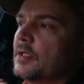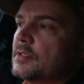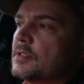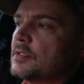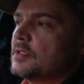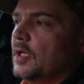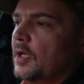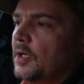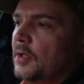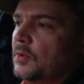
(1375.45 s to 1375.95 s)

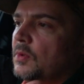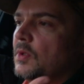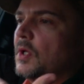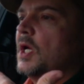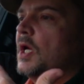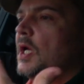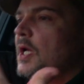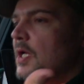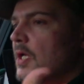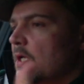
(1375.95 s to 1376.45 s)
So,
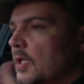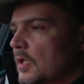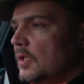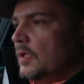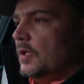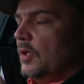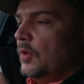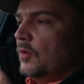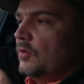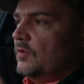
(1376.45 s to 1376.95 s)

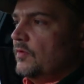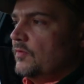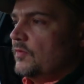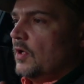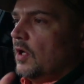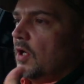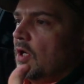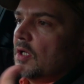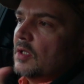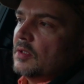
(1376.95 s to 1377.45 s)
you know, if you've
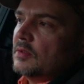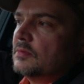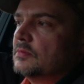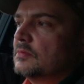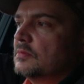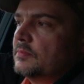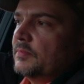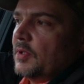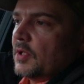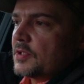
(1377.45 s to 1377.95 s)
got a
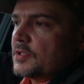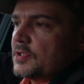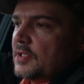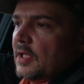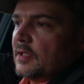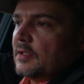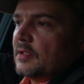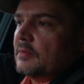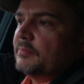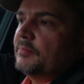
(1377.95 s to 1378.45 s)
box
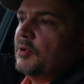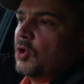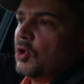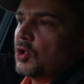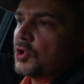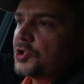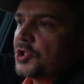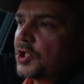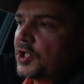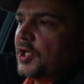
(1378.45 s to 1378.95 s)
standard
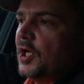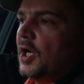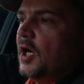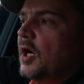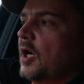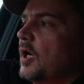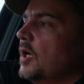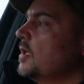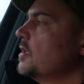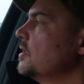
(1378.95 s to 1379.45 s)
Porsche
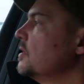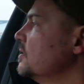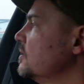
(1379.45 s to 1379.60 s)
car,